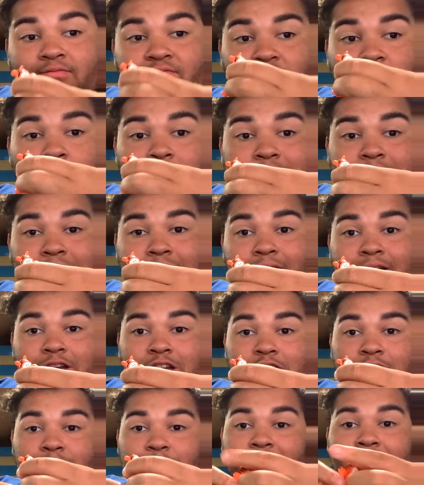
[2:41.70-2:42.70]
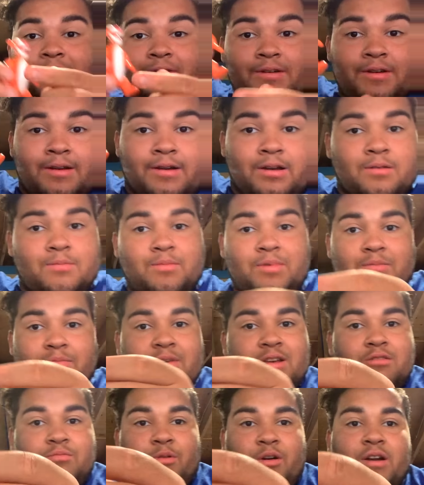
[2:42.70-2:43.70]
articulations, but, but the
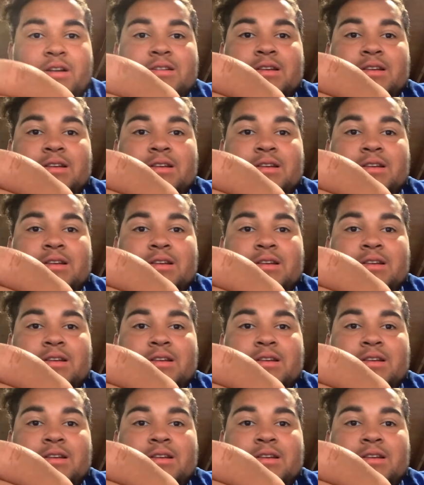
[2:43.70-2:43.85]
best part